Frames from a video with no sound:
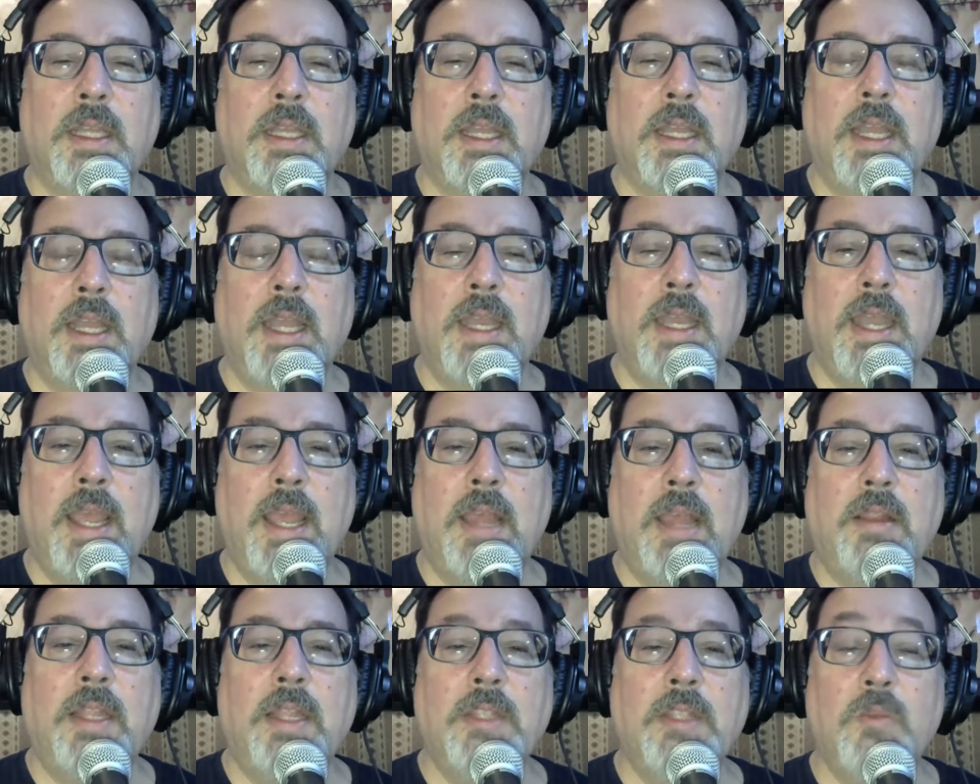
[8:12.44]
And
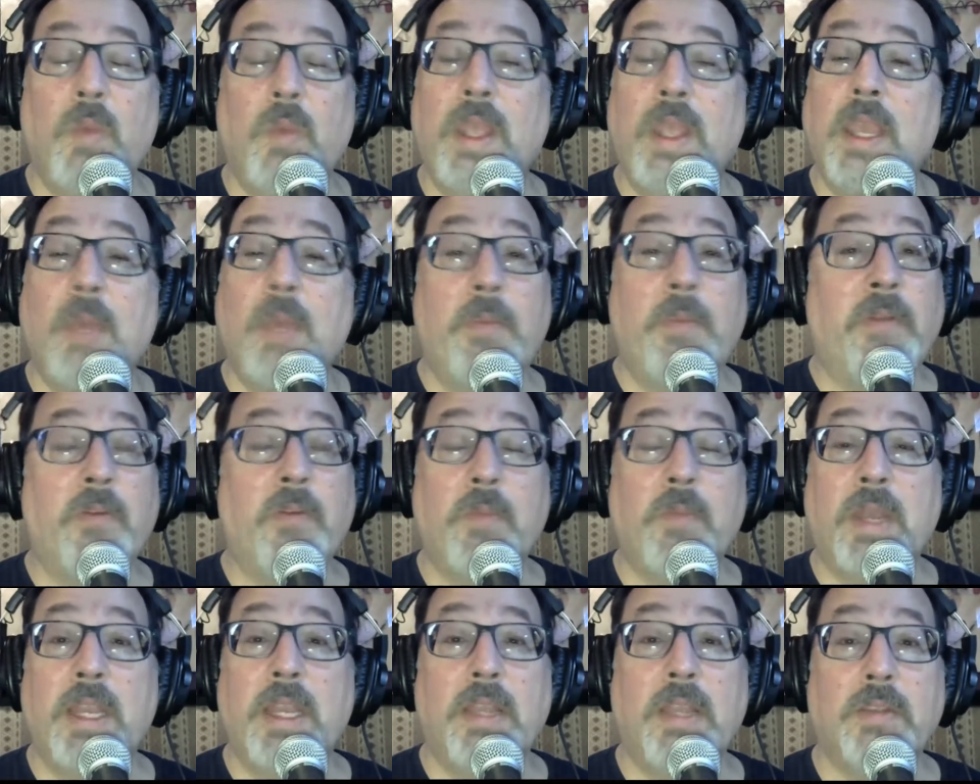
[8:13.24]
now let's wake up
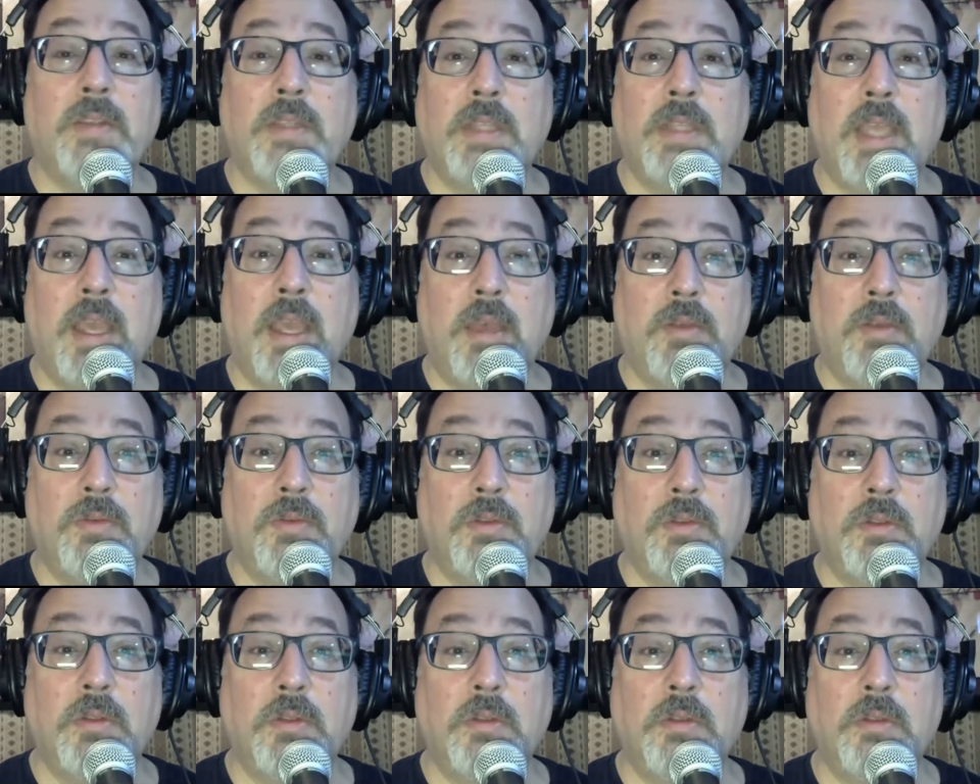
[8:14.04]
everybody else in the
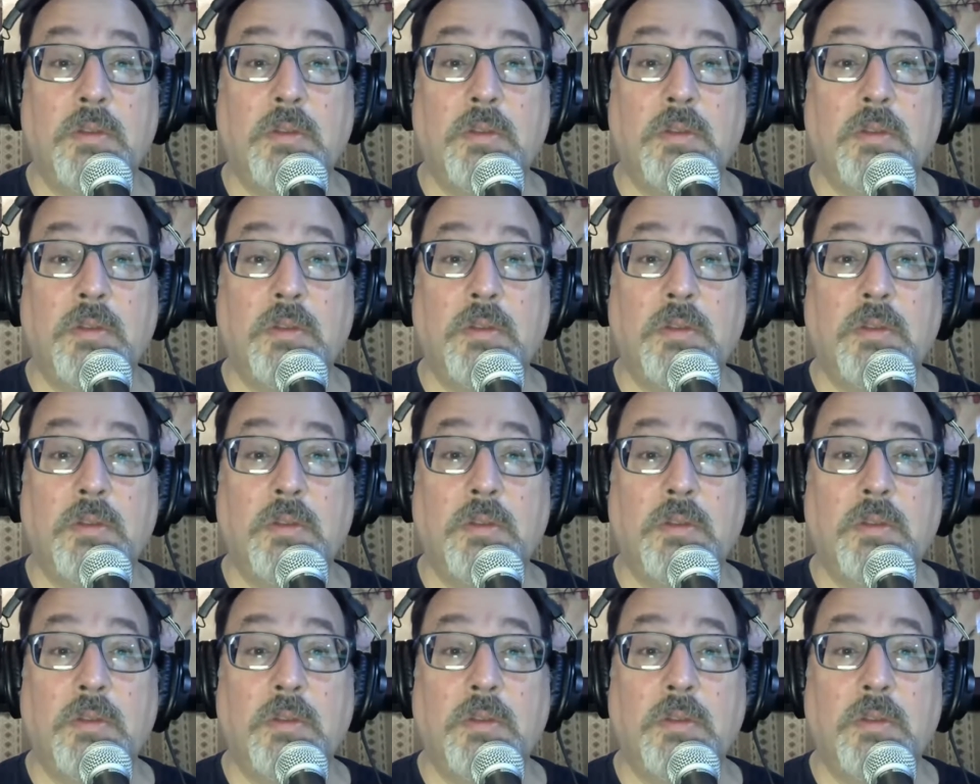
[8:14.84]
house.